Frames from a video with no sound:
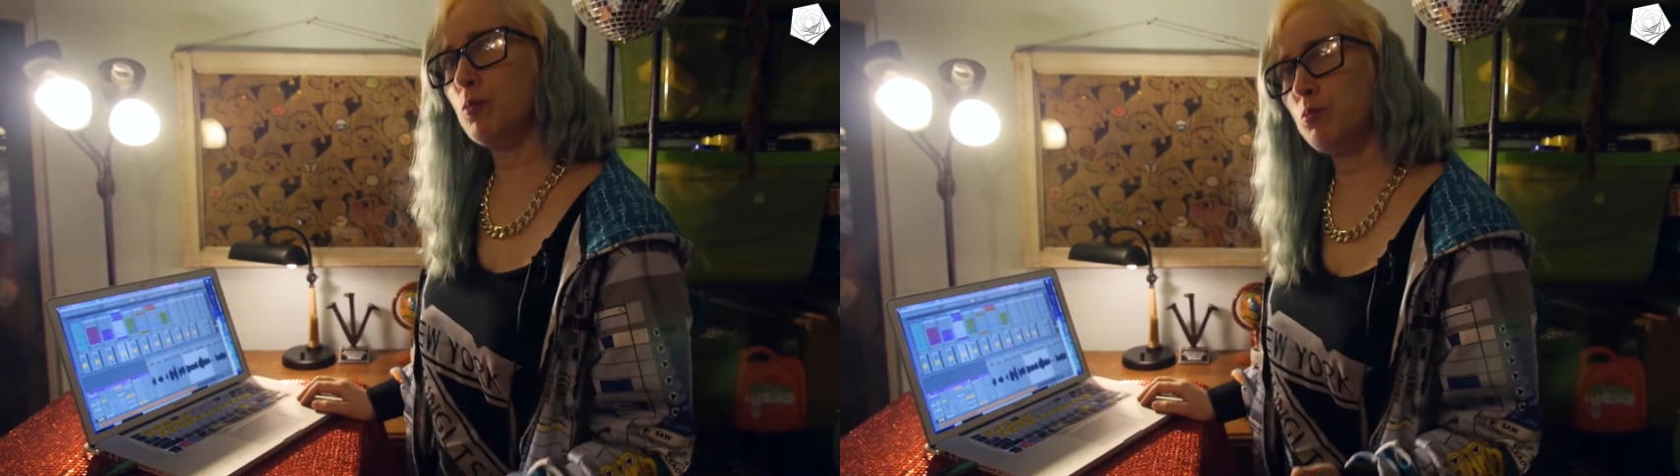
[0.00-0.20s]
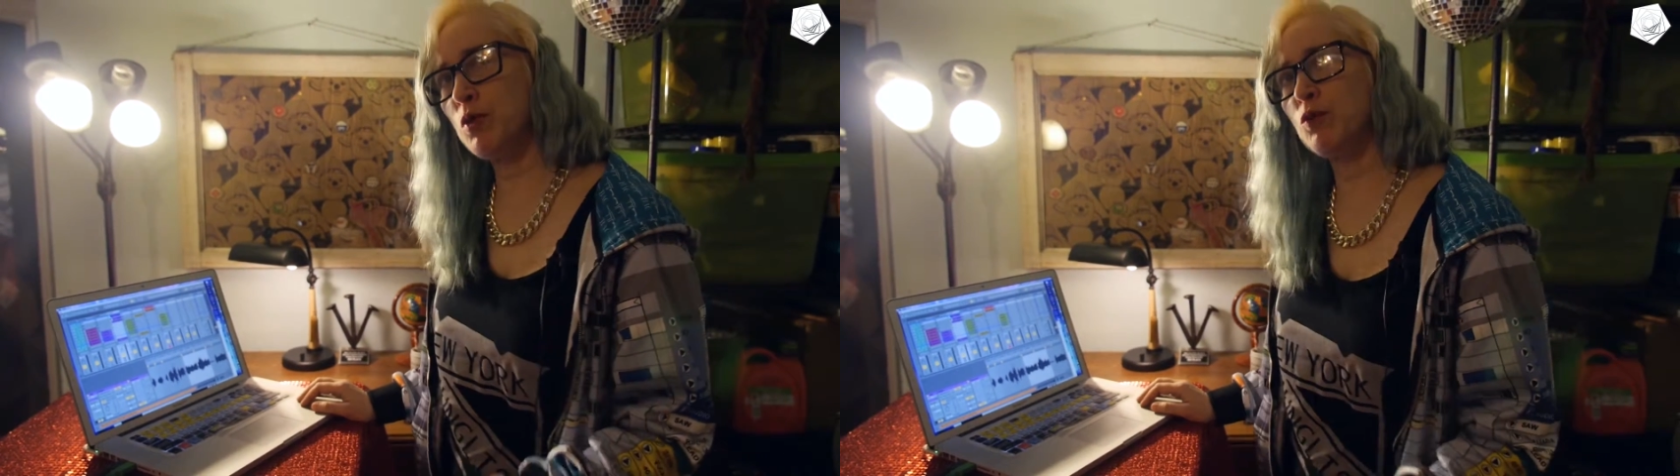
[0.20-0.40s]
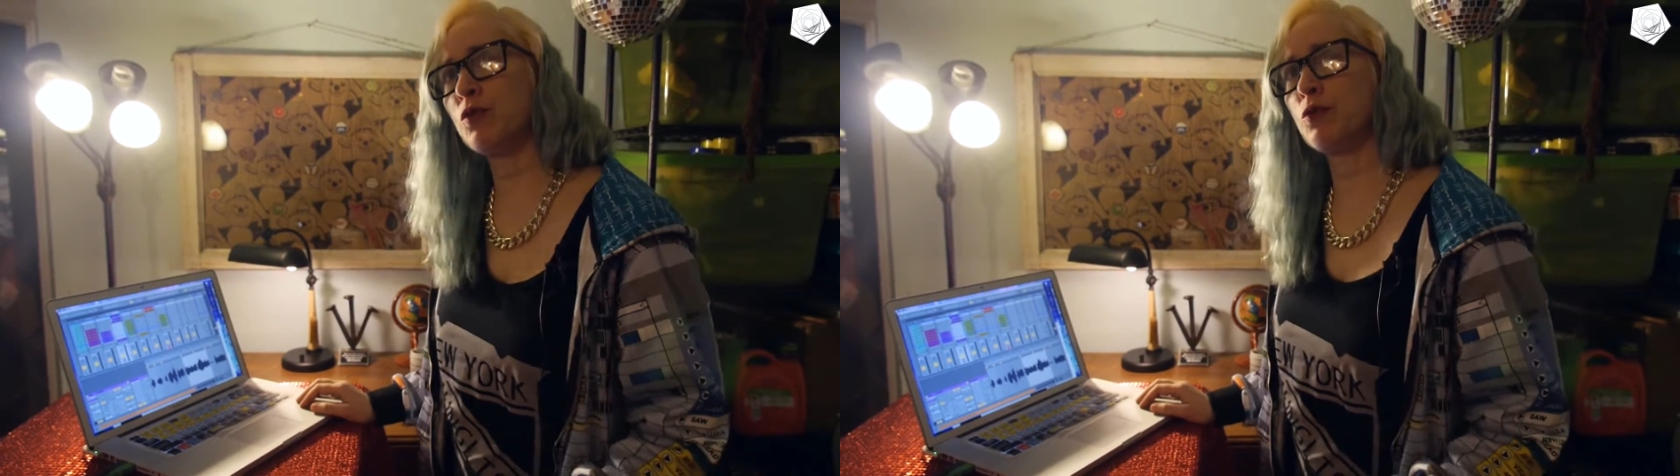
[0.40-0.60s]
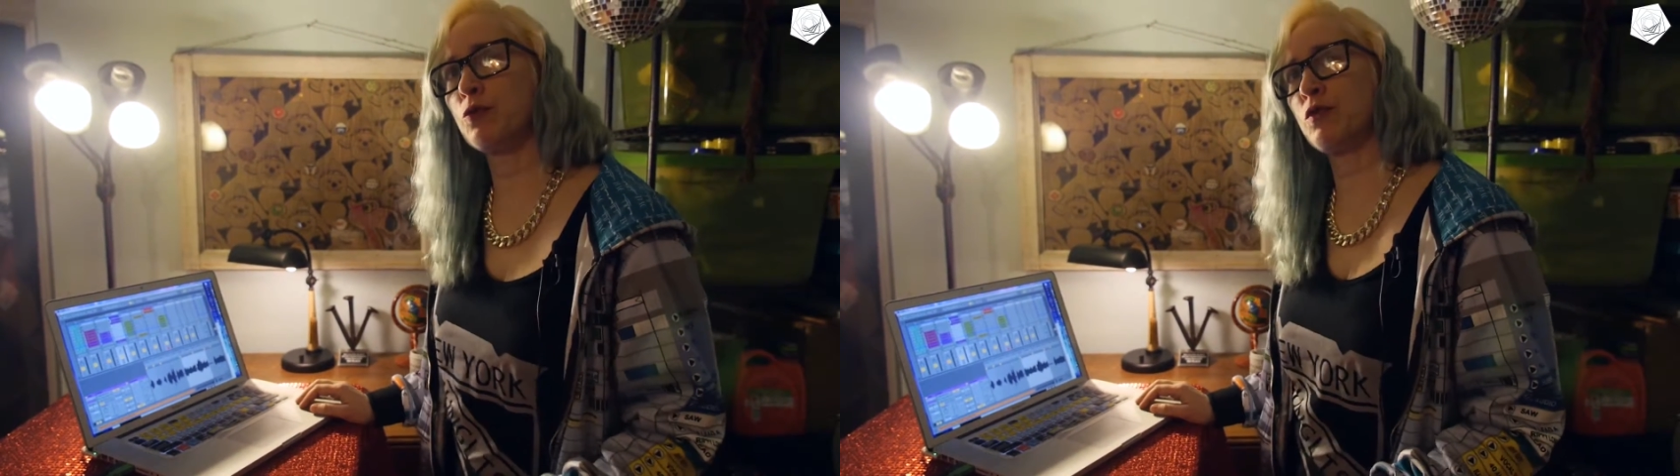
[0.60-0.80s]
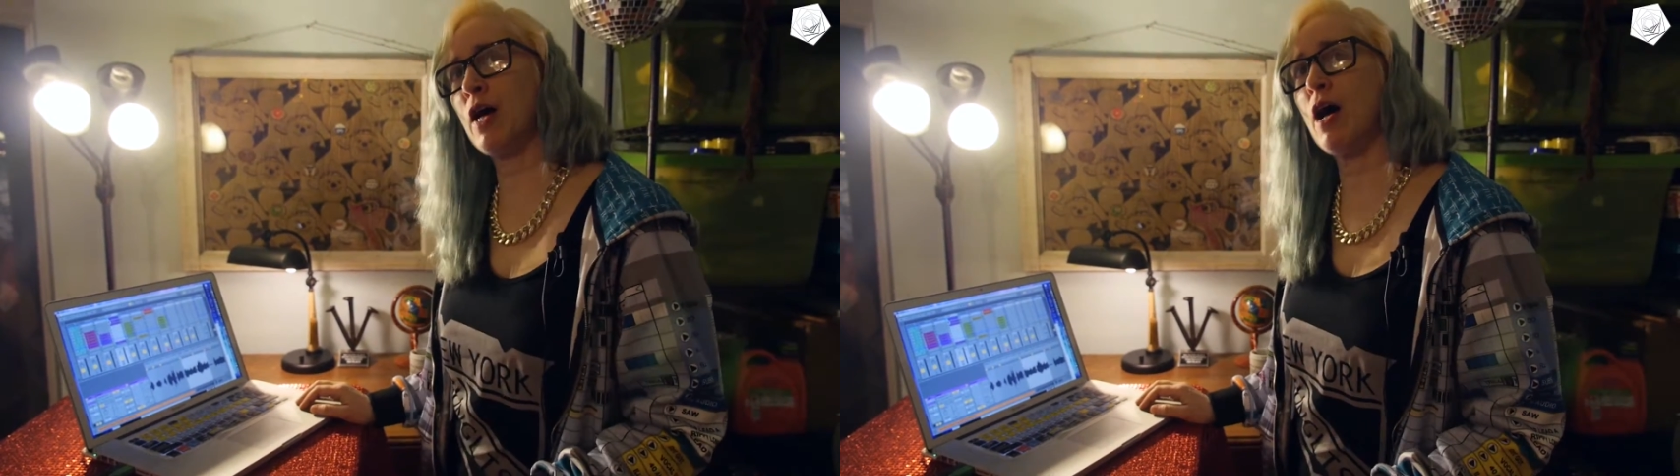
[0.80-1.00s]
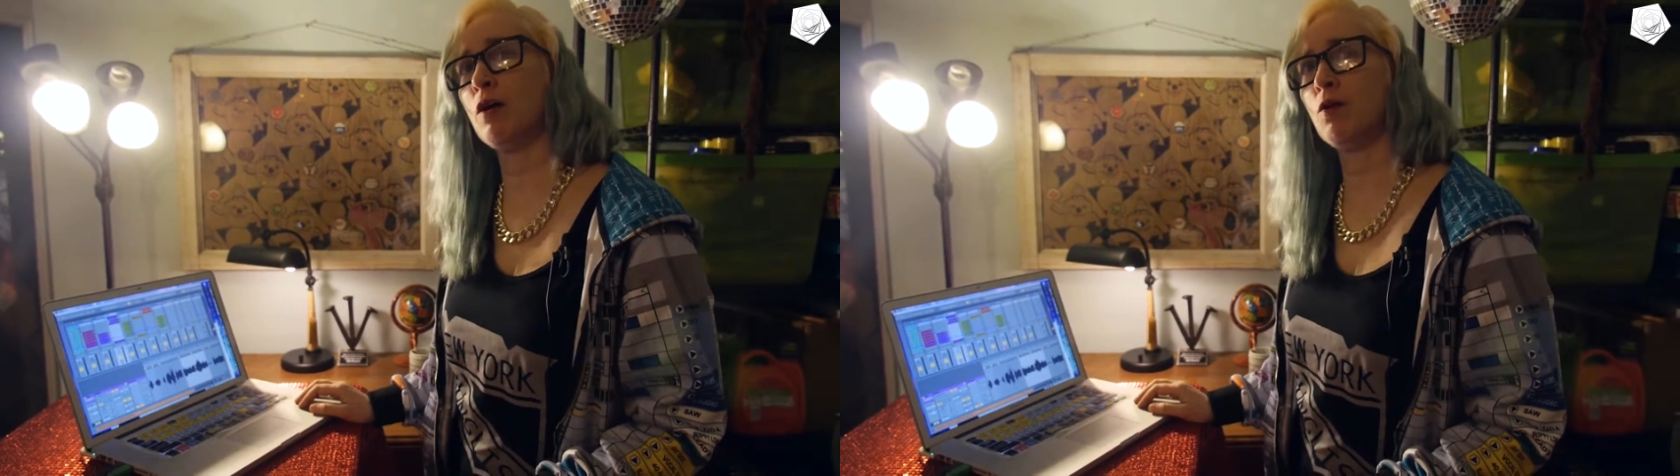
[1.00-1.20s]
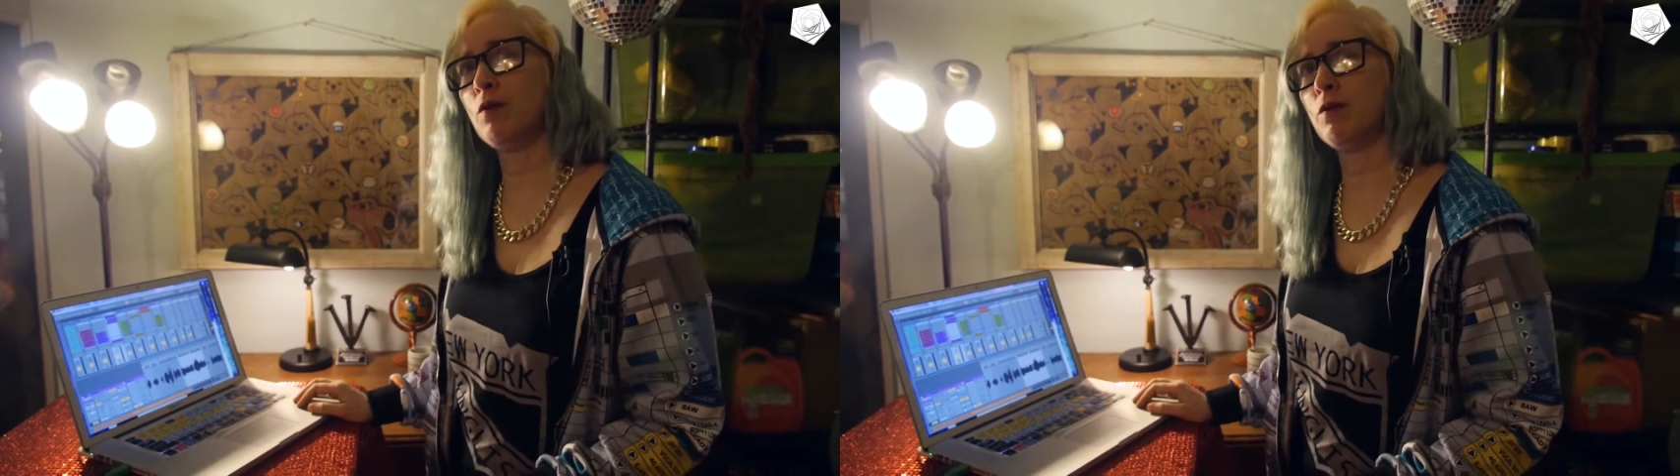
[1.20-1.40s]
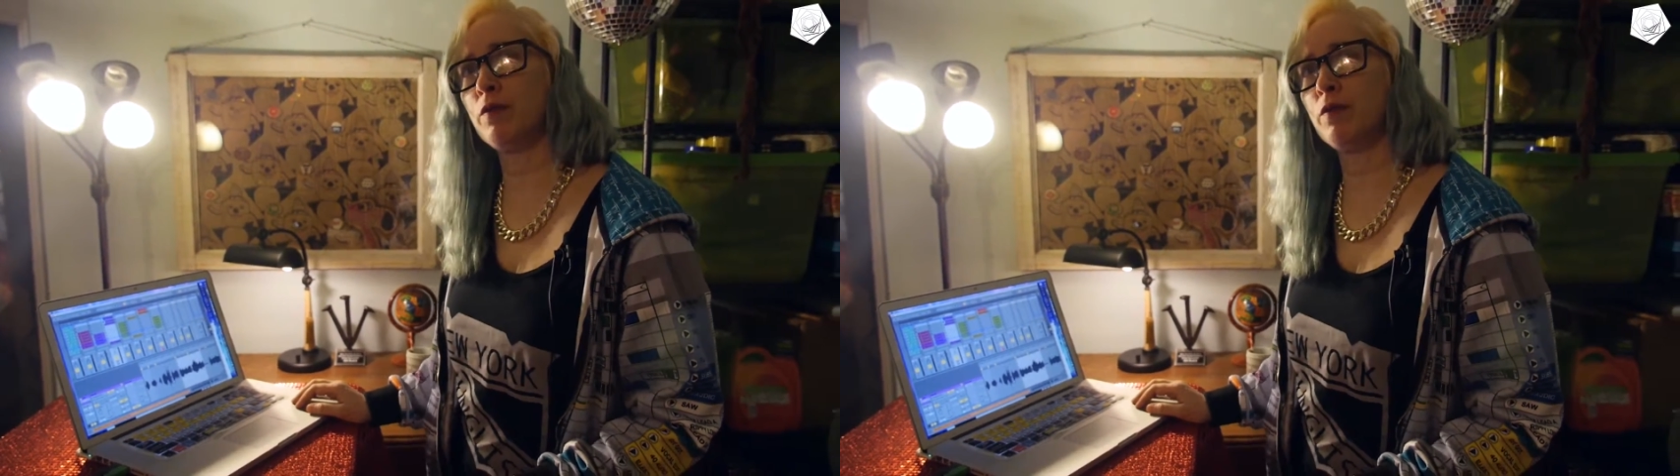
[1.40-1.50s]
musical style